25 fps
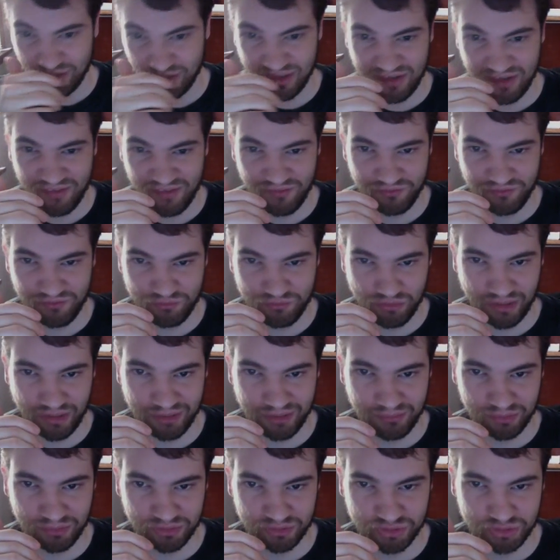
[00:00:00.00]
of
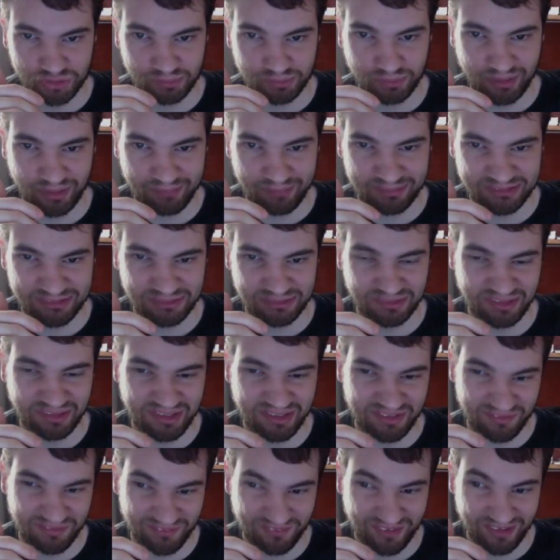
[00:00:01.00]
Dragon Ball Super episode
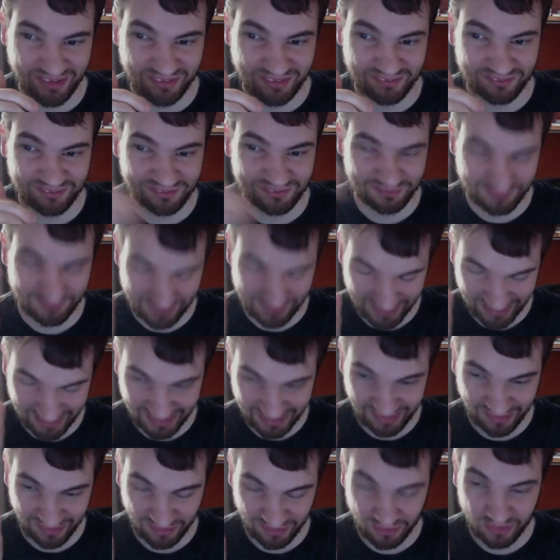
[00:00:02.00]
85.
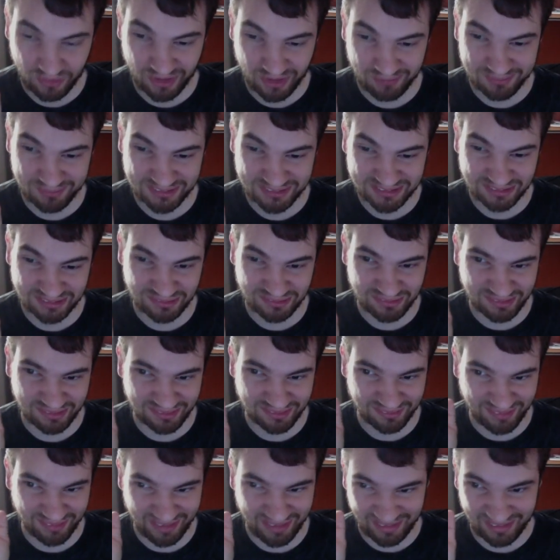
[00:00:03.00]
Again, a good episode,
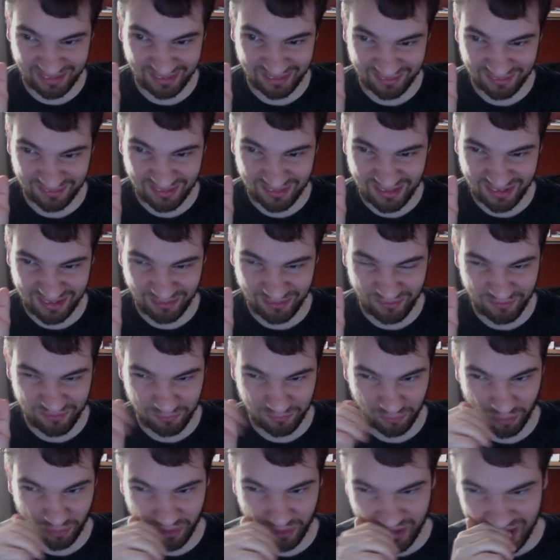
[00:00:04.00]
and I can't wait
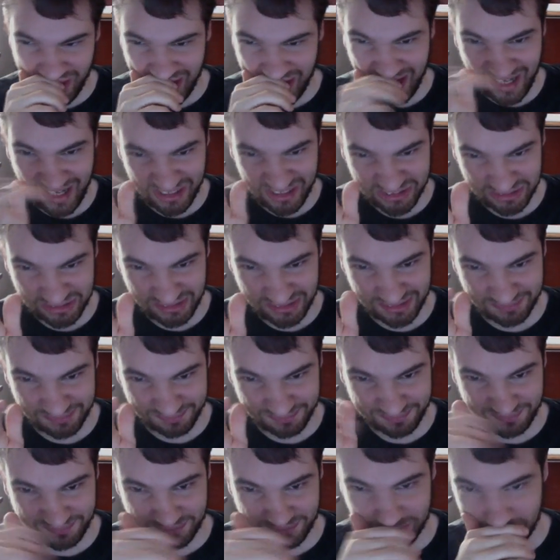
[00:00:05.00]
for more.
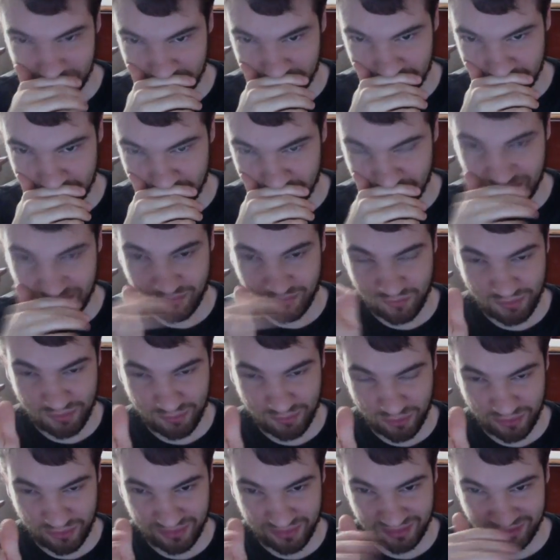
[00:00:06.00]
Actually, one
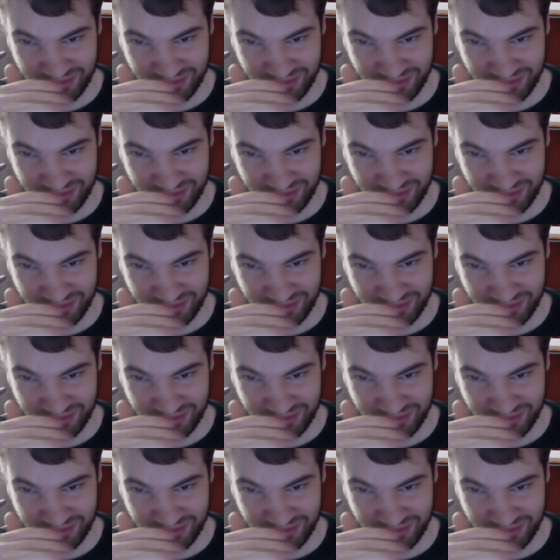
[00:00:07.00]
more thing to